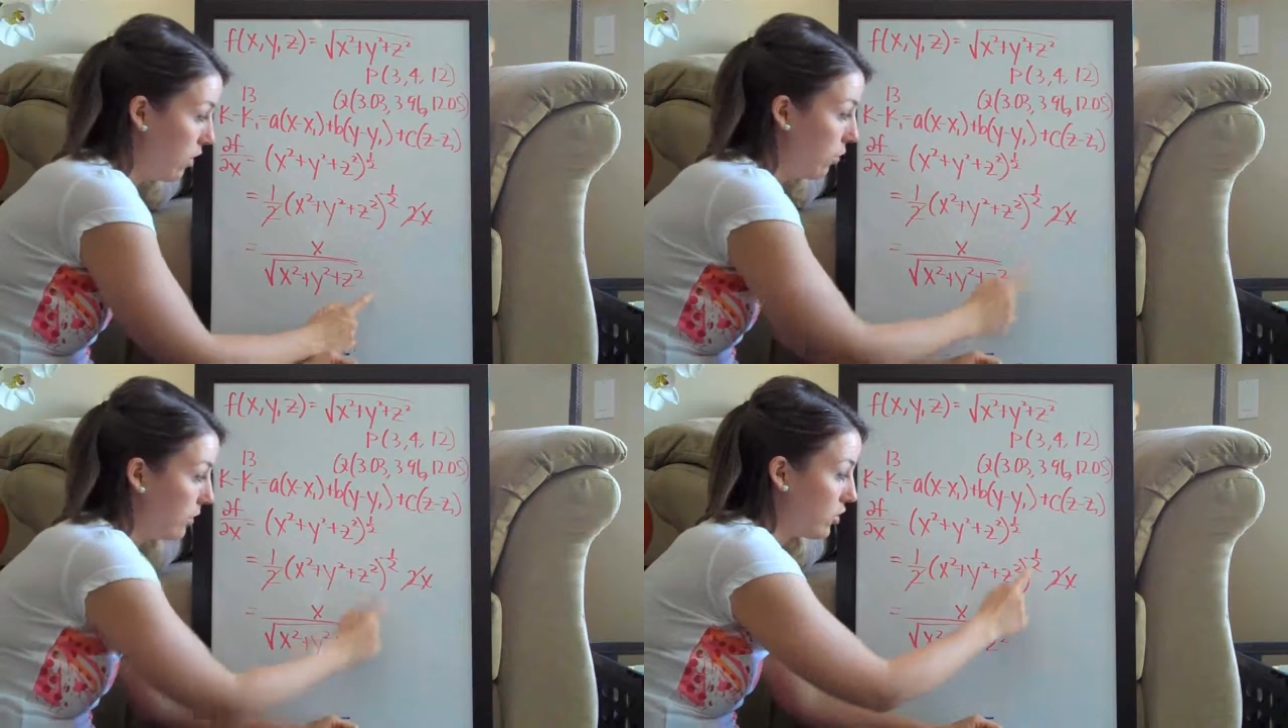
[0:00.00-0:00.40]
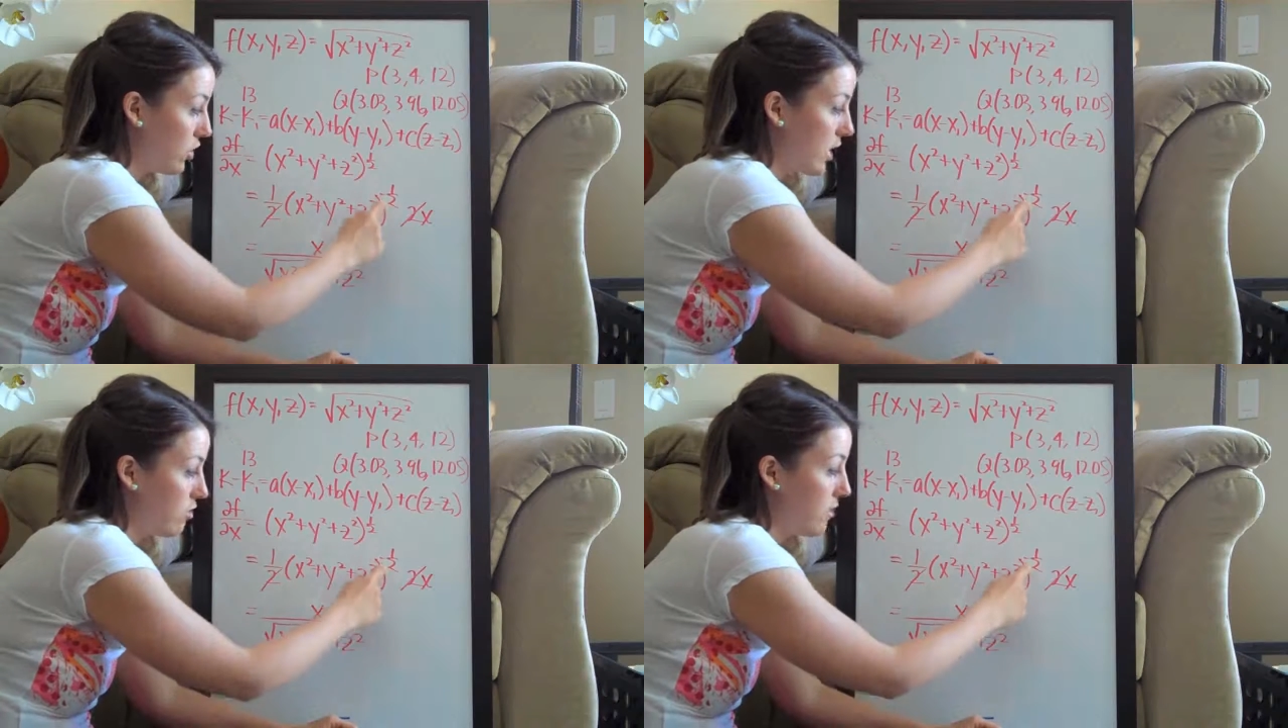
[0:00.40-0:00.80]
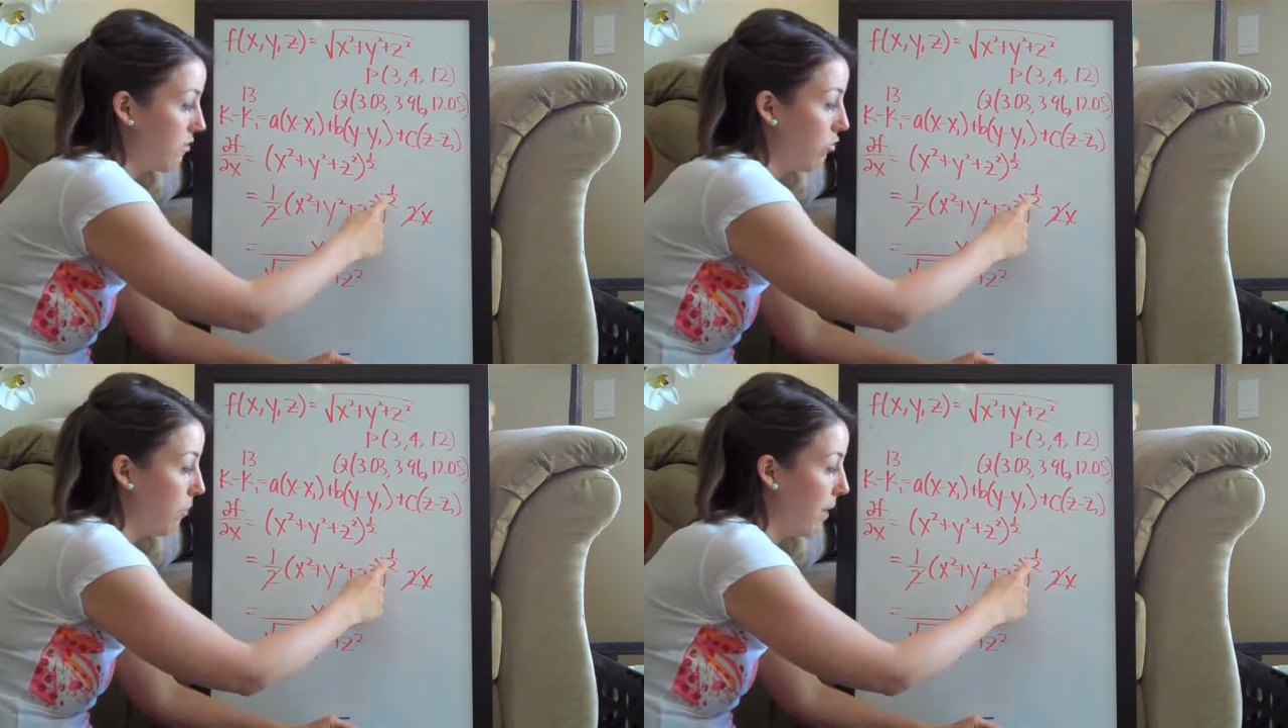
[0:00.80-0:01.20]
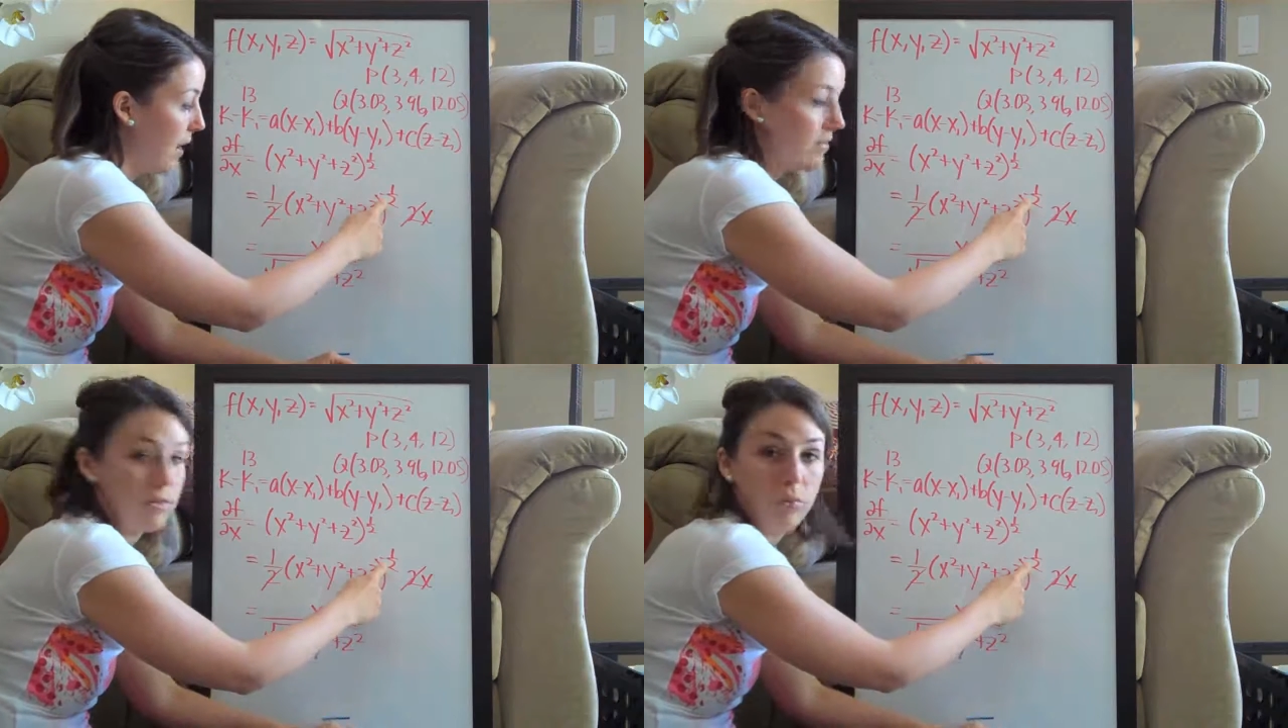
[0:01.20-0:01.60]
which changed this to a
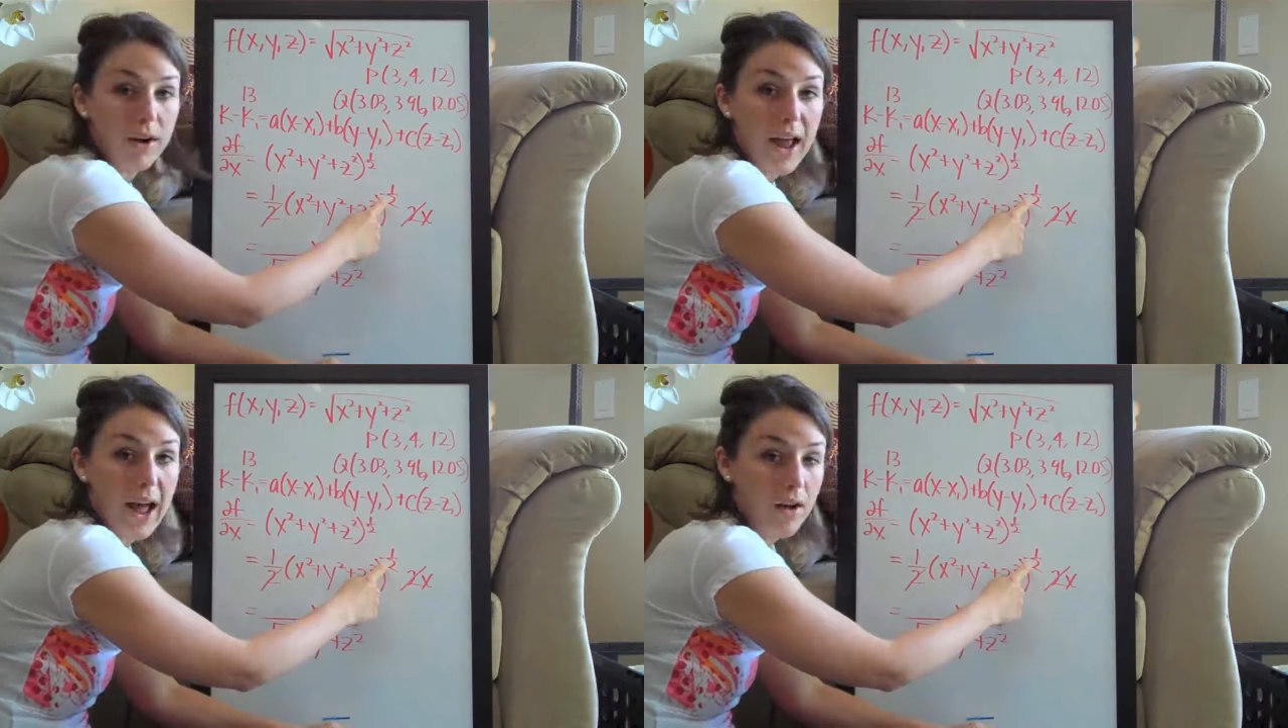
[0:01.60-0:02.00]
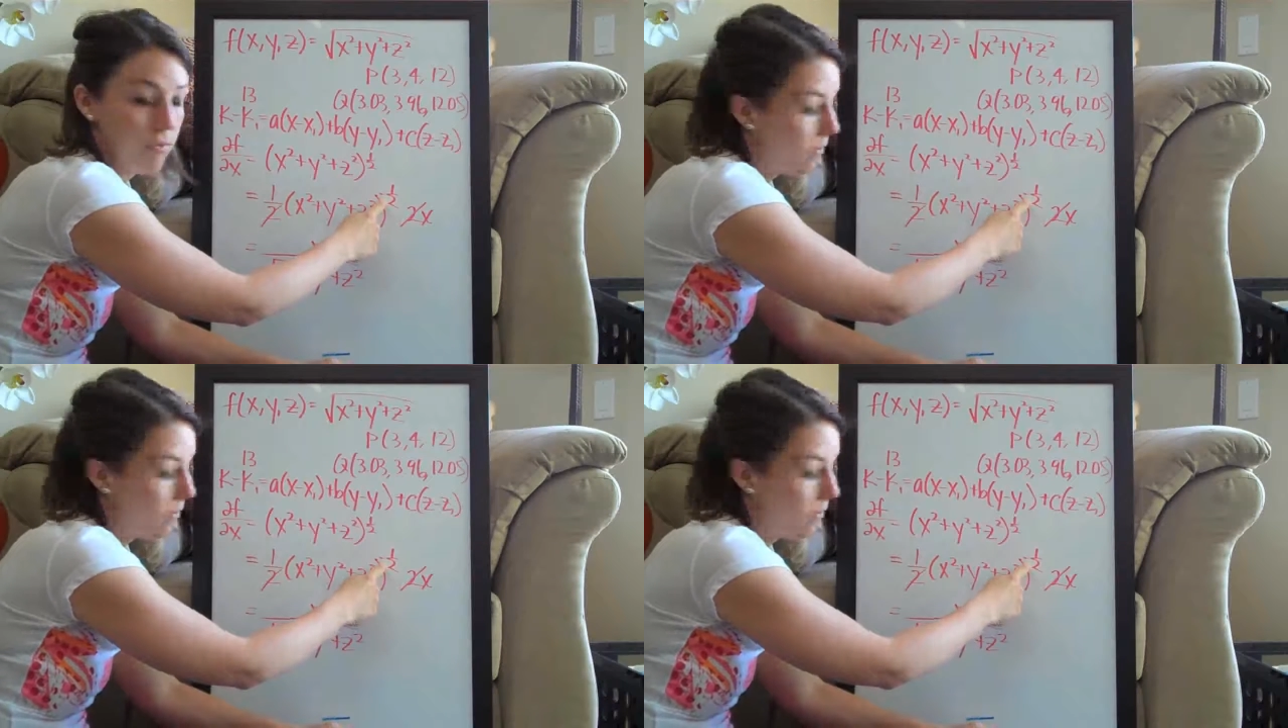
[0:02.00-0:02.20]
+1/2.